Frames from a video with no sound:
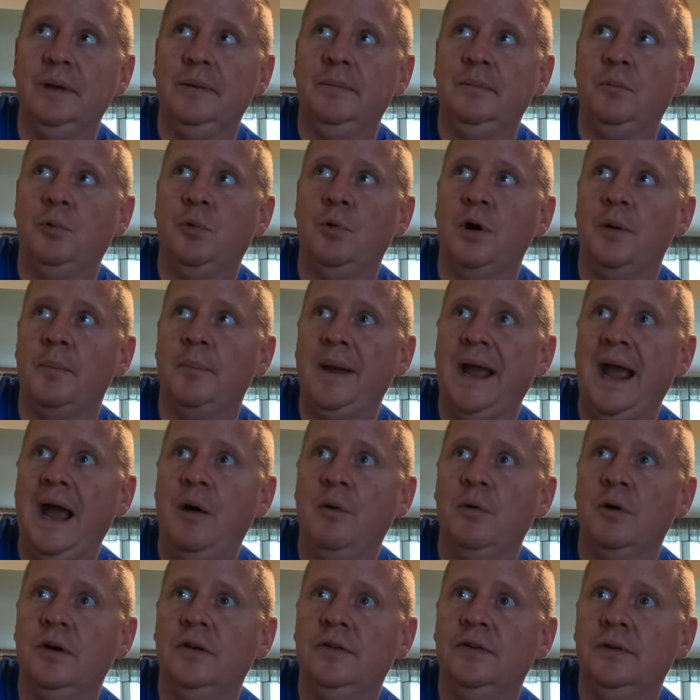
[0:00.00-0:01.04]
bit more
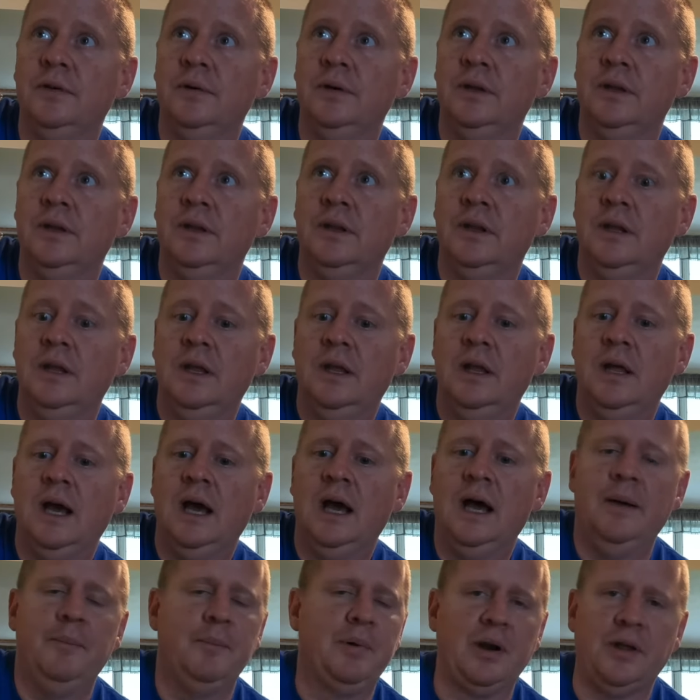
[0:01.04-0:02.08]
power to it.
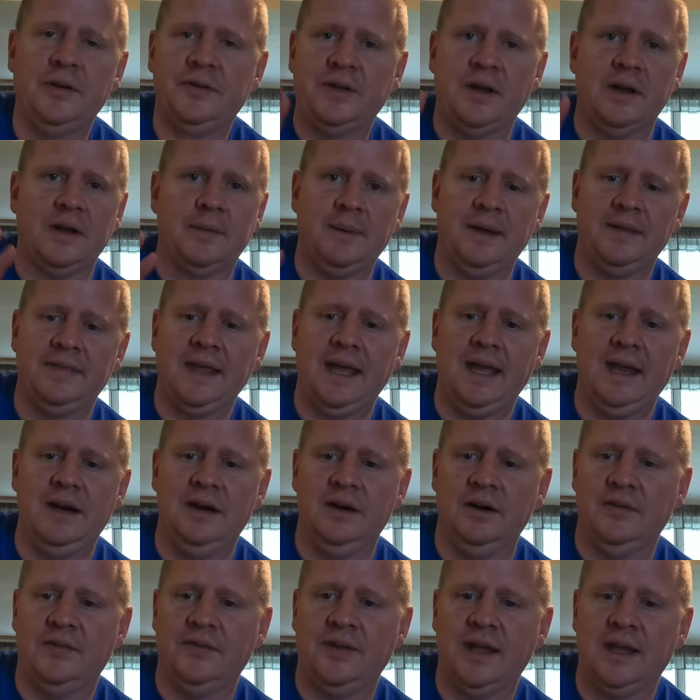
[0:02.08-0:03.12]
Uh, but I'll talk about that
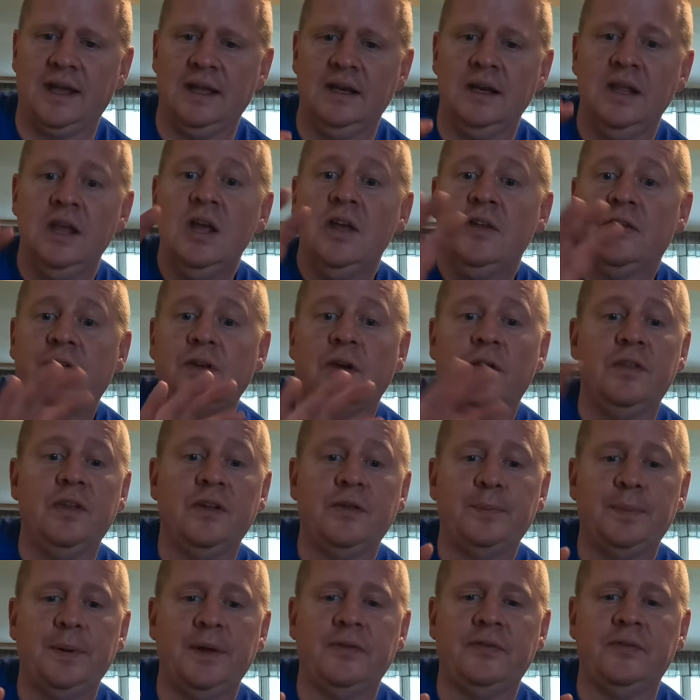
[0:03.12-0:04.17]
here in a second. So
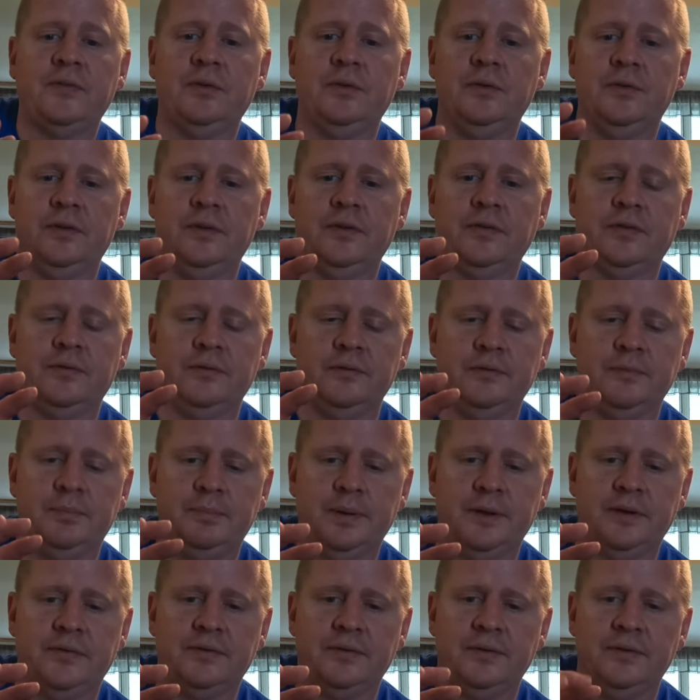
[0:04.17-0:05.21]
this pistol, this
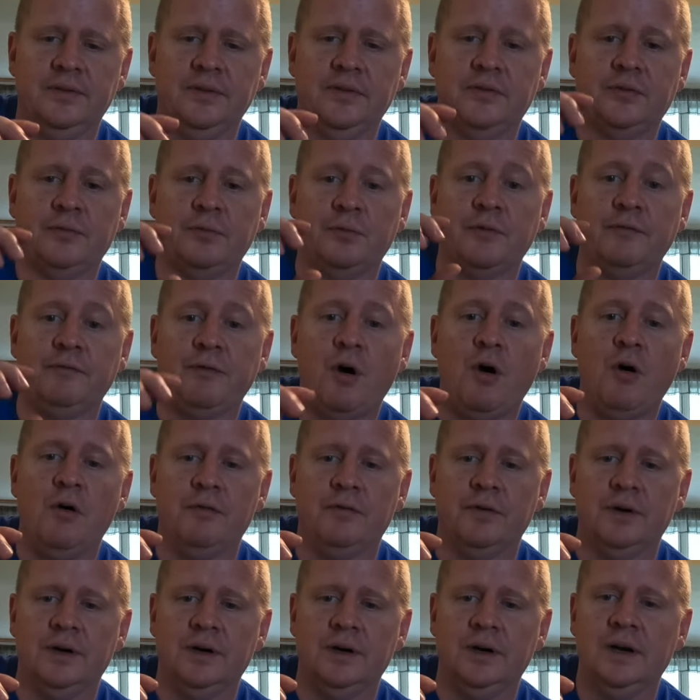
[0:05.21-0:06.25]
pistol, this
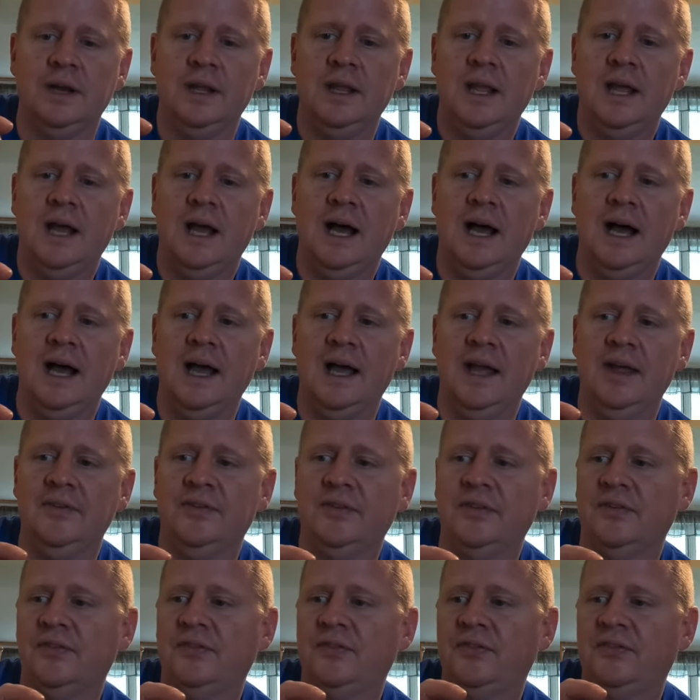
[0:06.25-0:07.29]
revolver uh,
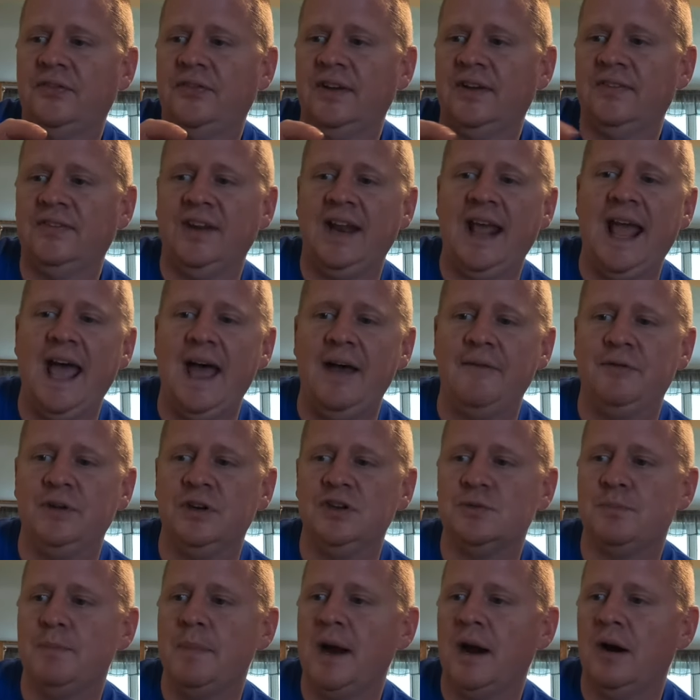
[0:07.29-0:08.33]
is a six and a half
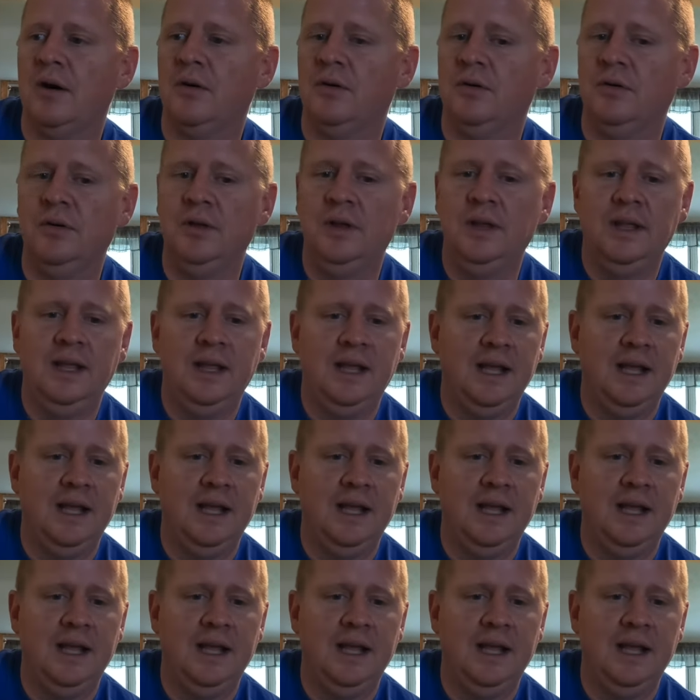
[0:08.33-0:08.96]
inch barrel